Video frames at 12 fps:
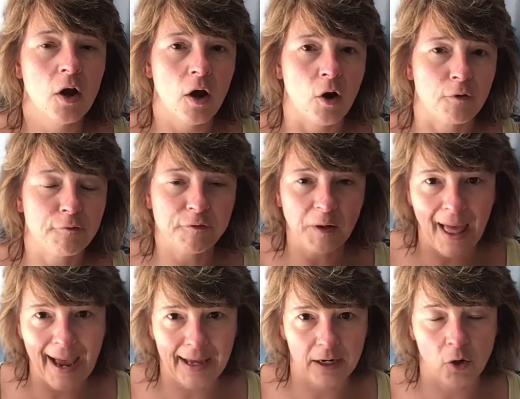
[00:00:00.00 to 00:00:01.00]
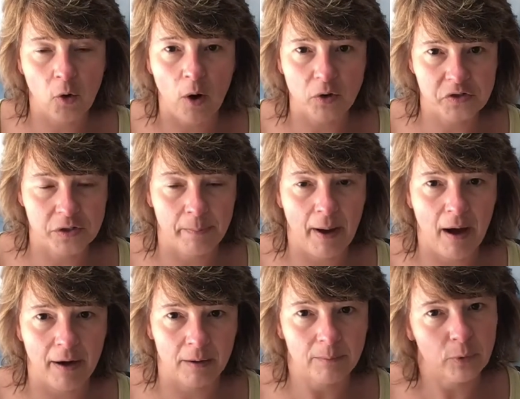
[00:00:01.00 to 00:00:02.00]
are flat across the
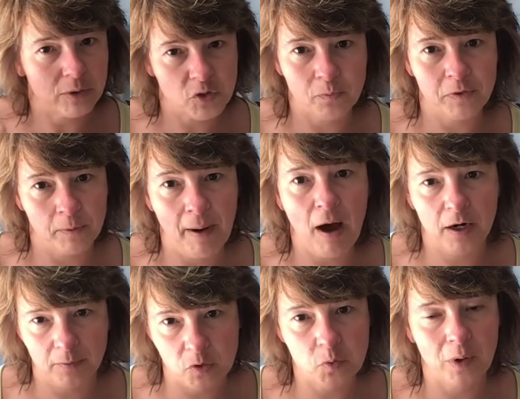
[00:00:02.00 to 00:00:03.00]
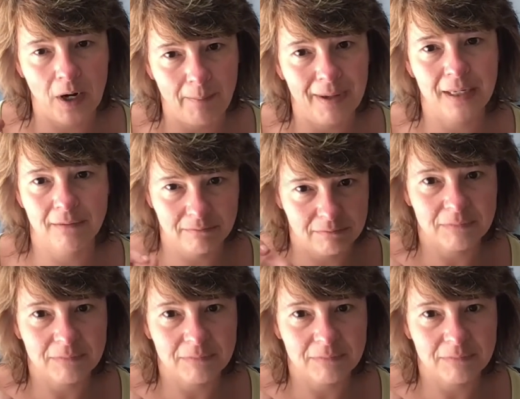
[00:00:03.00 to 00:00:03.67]
bottom, which the bottom is what I mean,